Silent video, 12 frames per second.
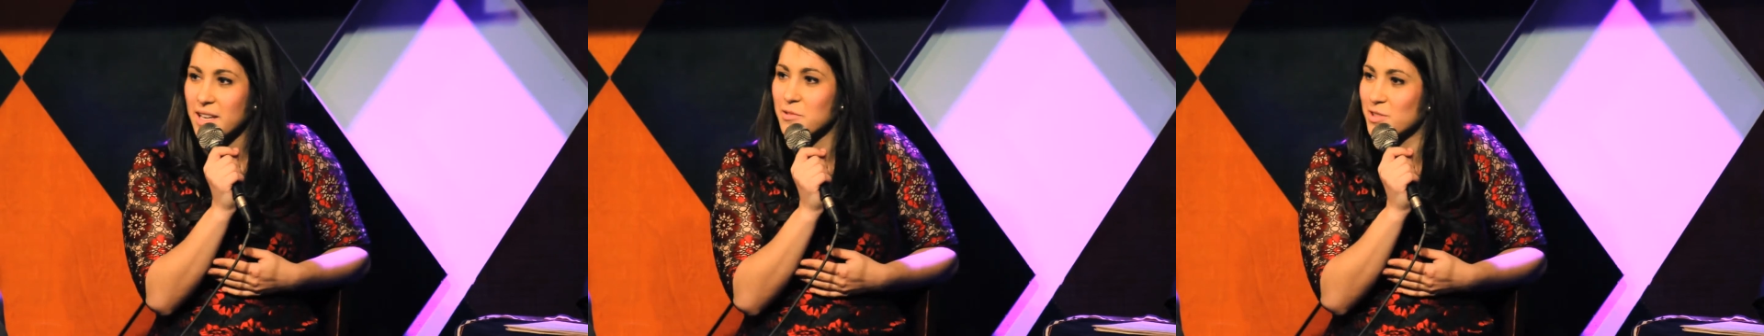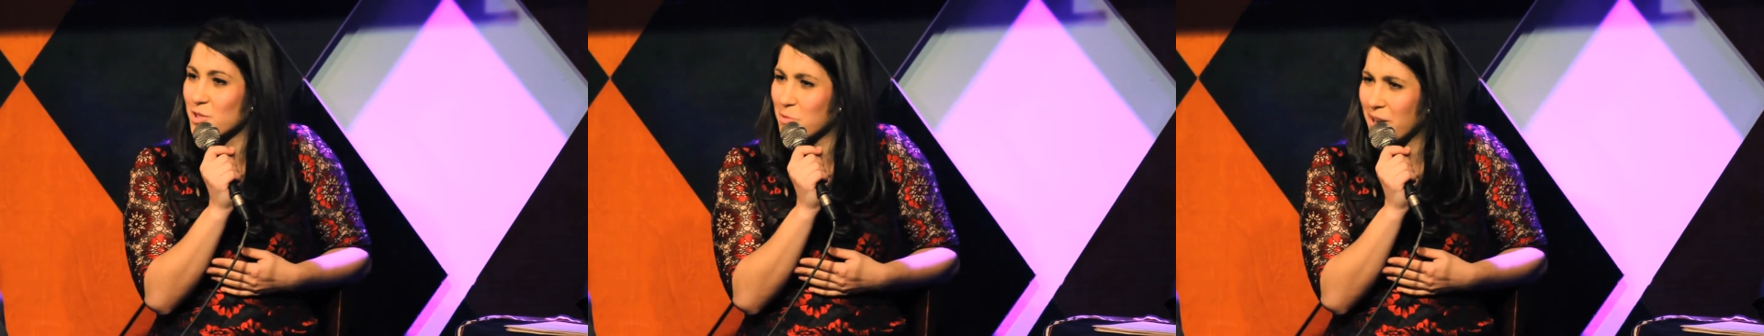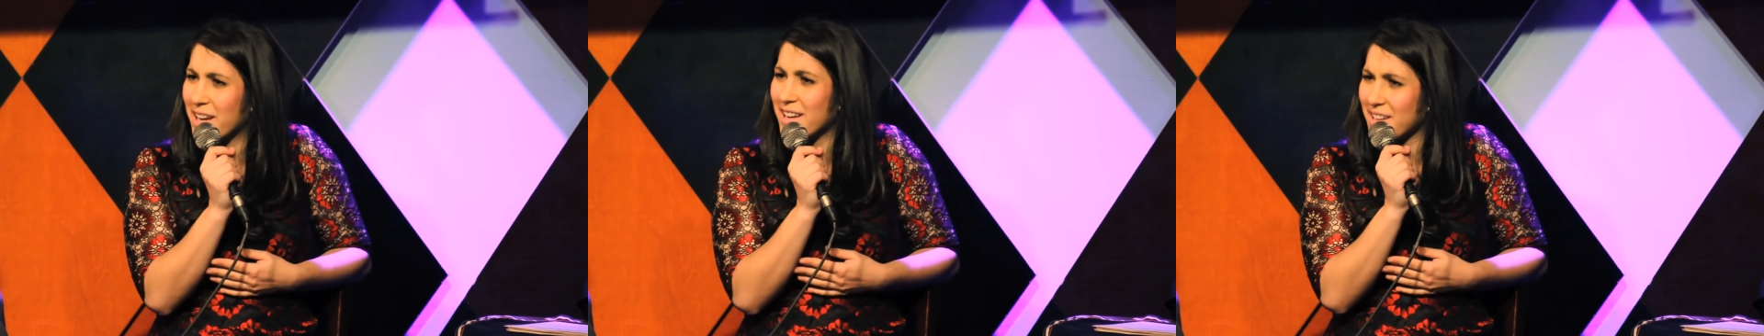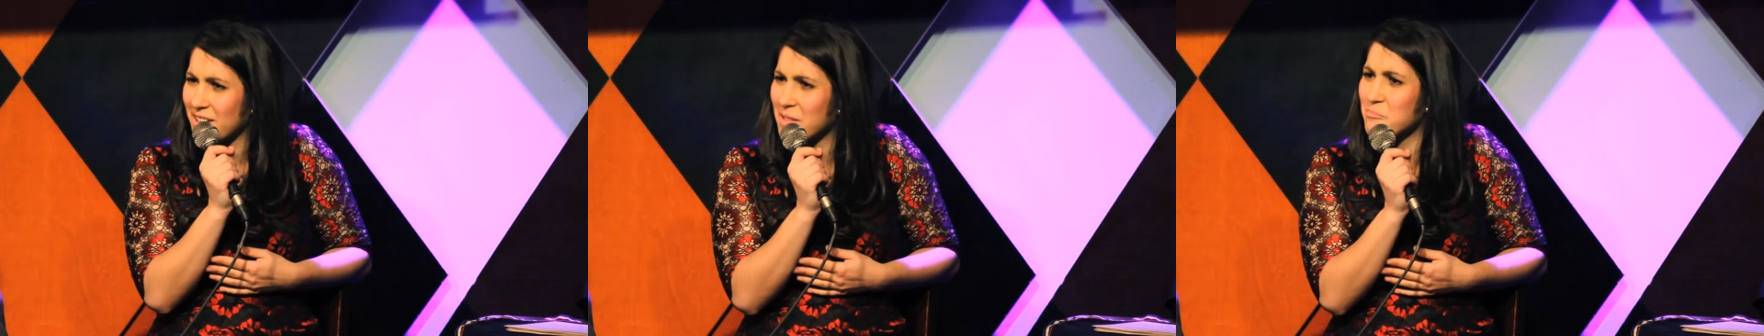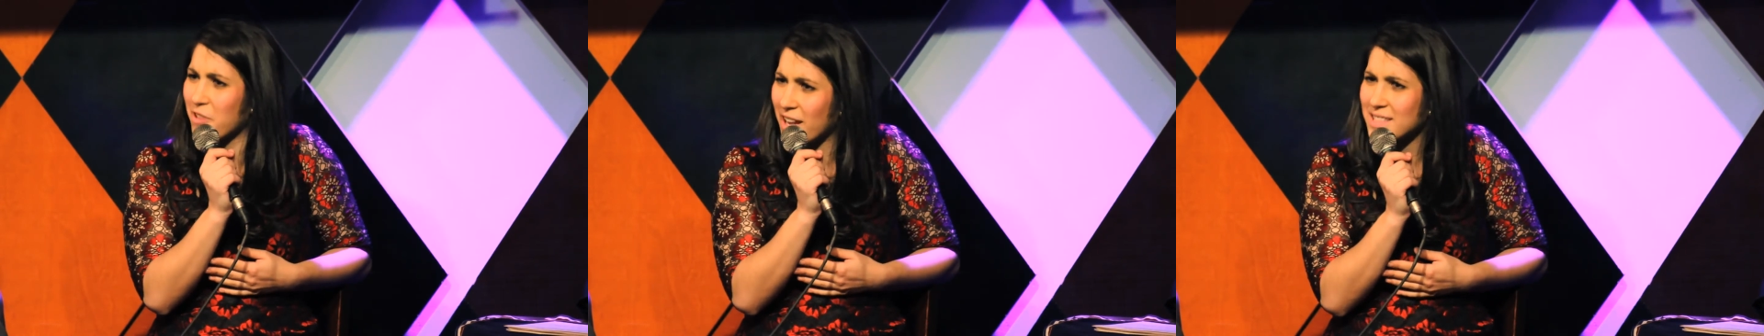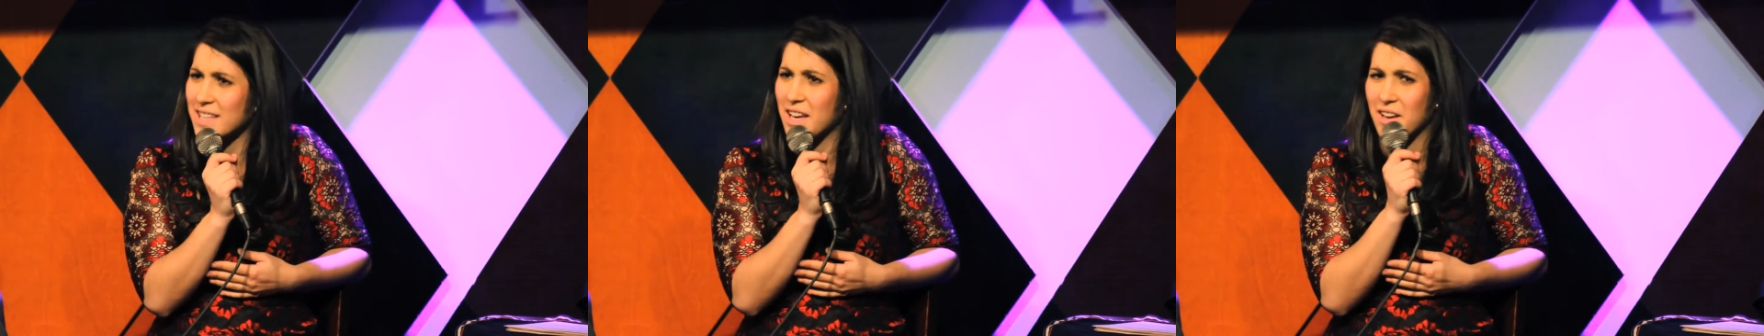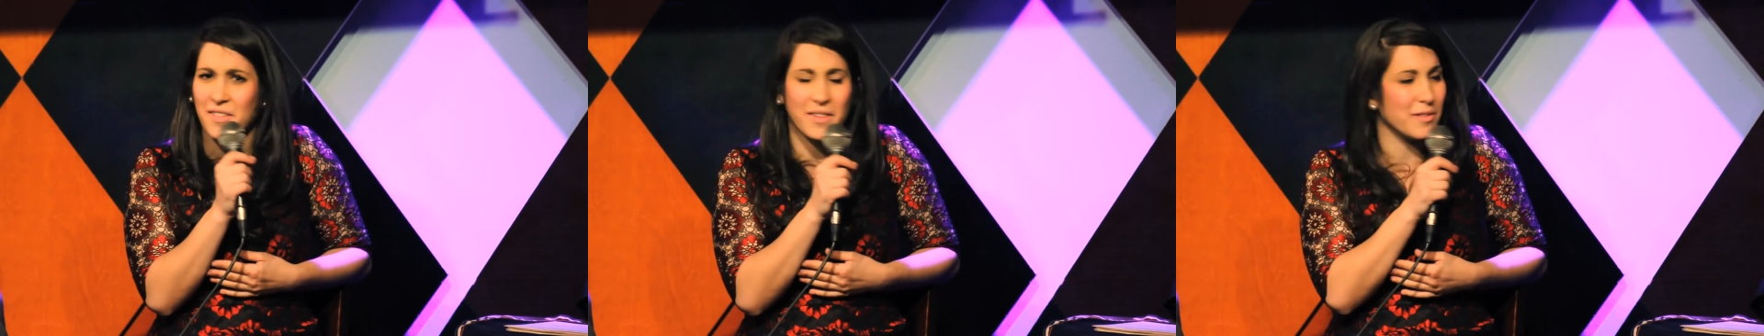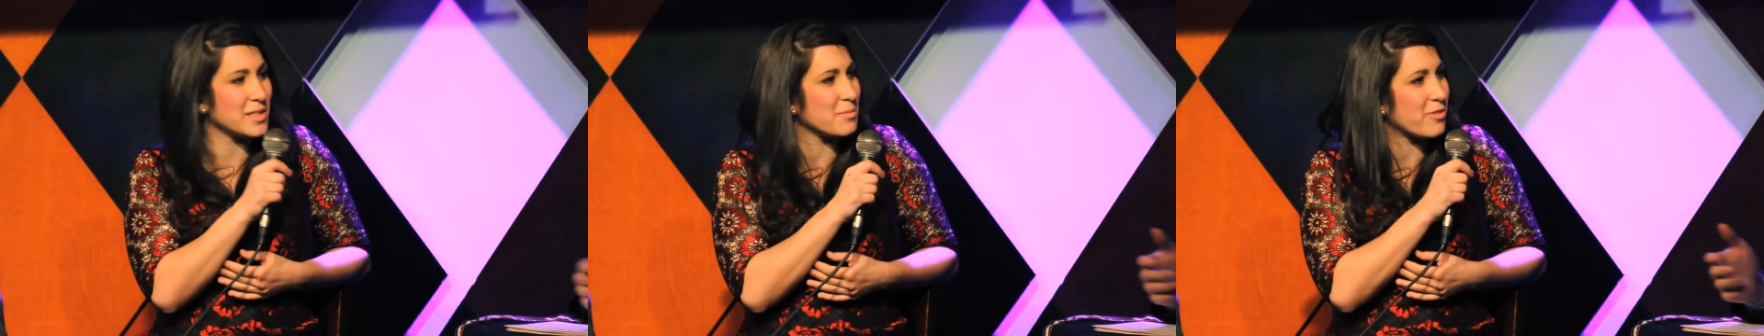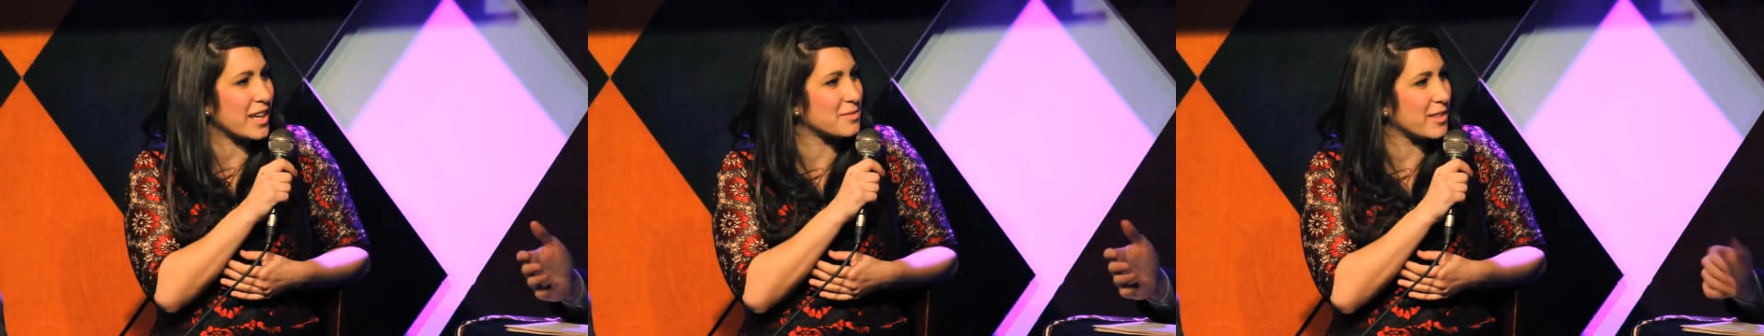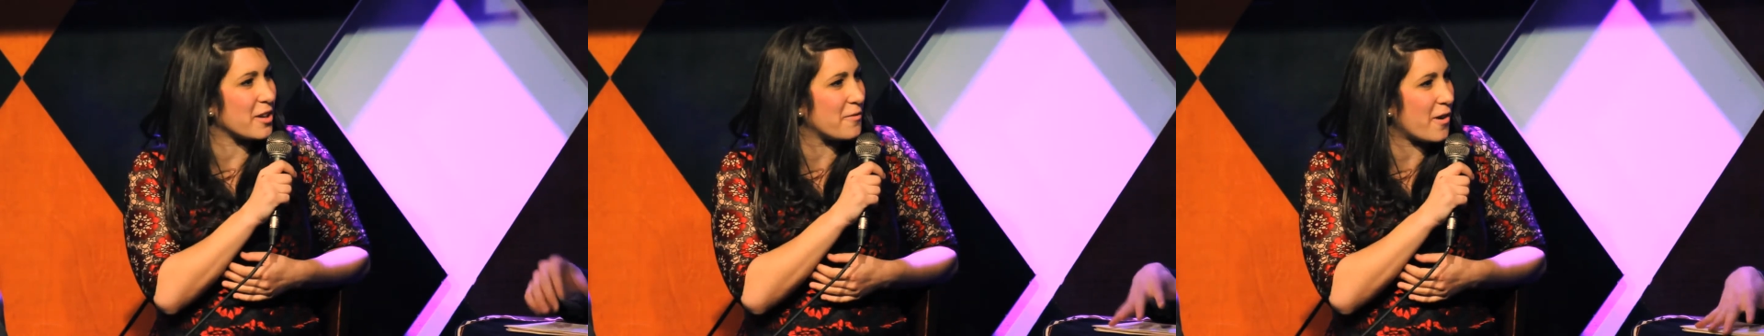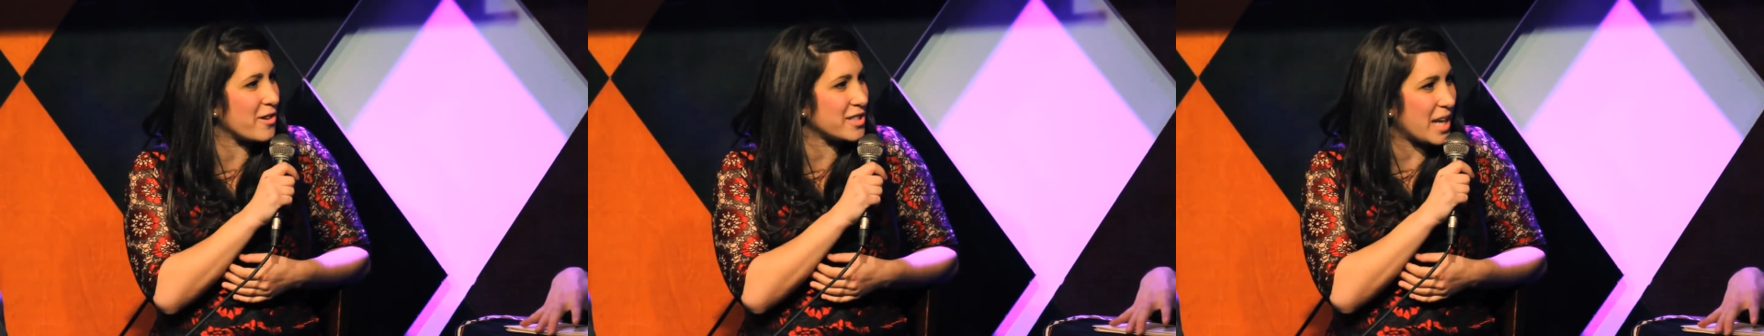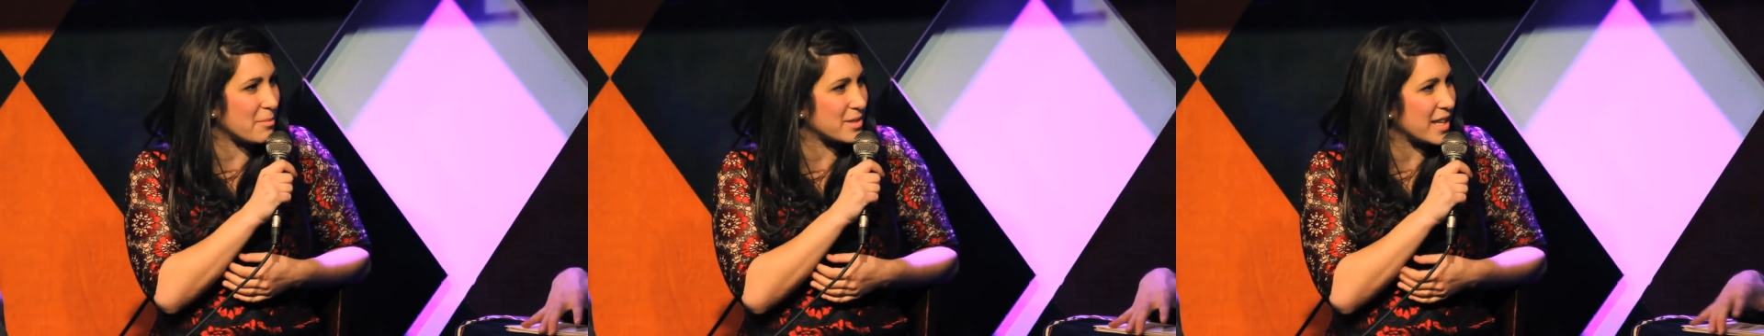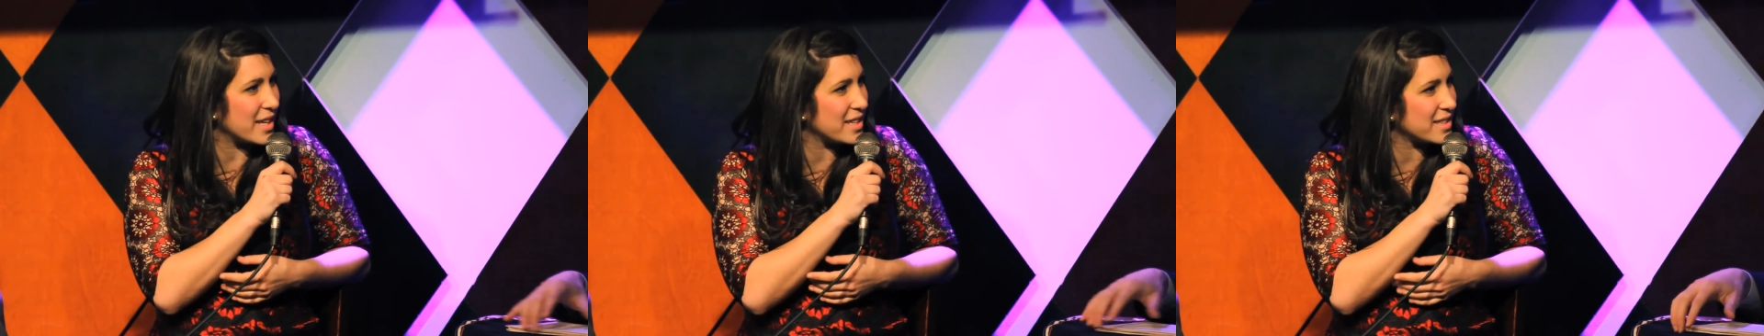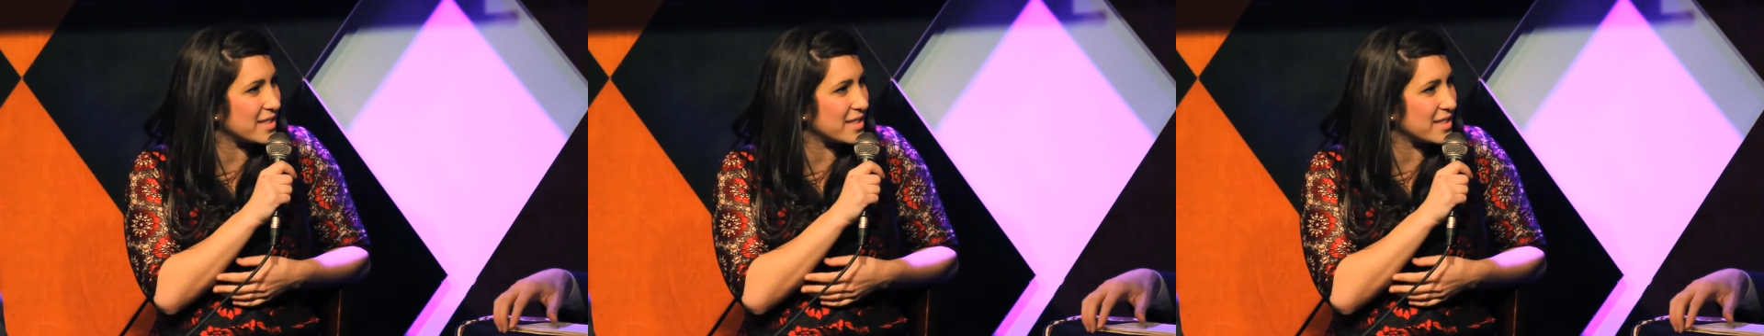It was quite impressive. I was impressed with their Photoshop skills.